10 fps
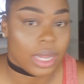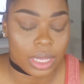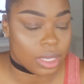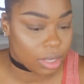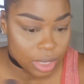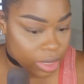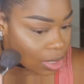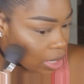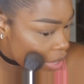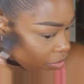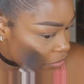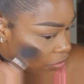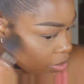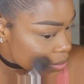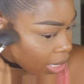it, it never
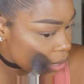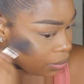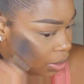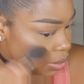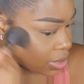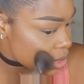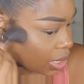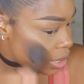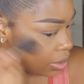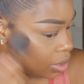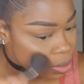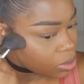films. I don't understand.